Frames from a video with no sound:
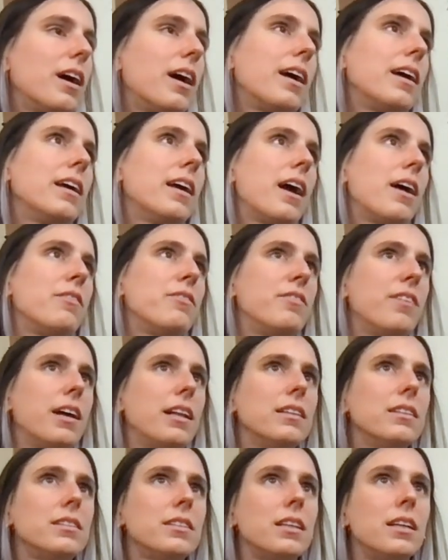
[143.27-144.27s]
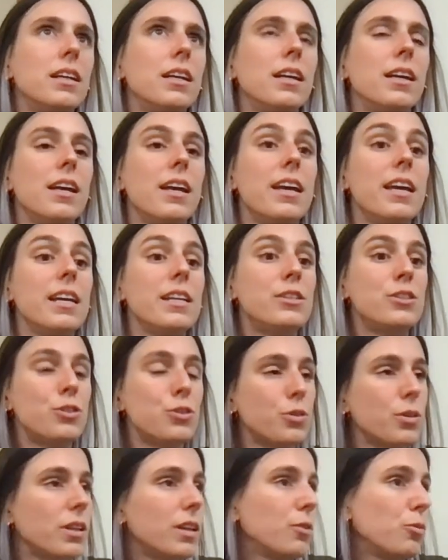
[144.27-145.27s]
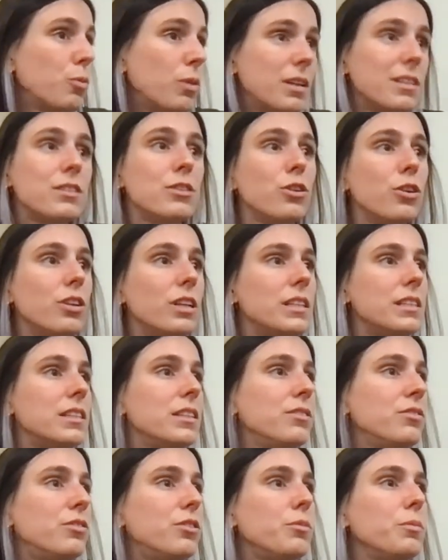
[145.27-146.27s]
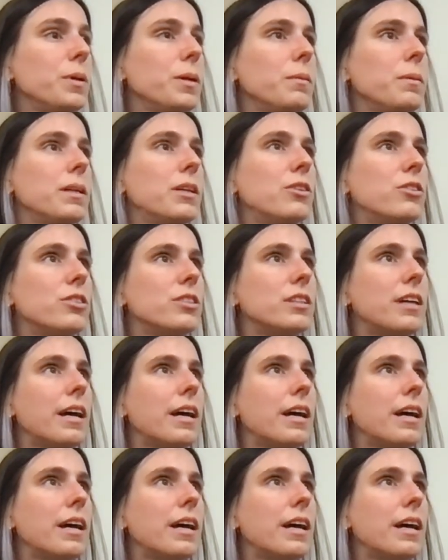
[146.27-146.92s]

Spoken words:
I felt it's true that it was not easy for me because